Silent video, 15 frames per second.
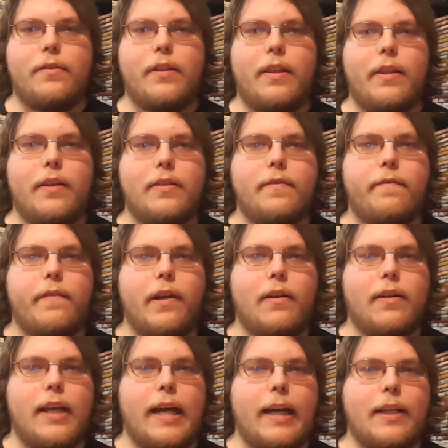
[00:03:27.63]
in this felt
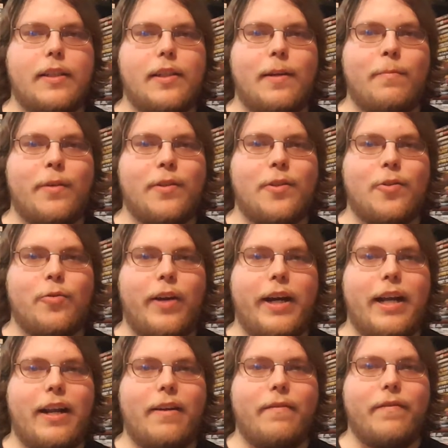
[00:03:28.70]
like someone straight
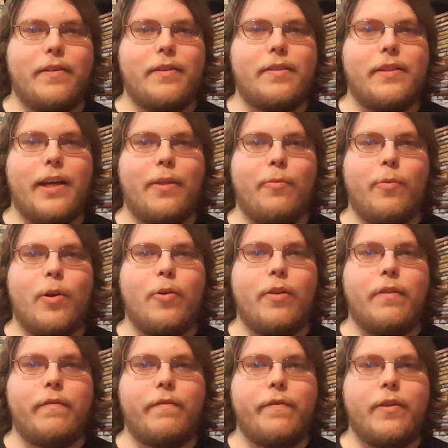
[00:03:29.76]
out of a Seth
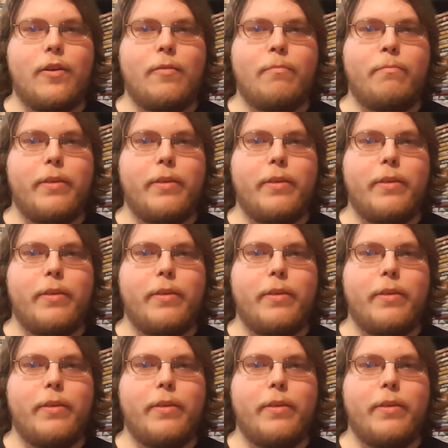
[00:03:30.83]
Rogen film,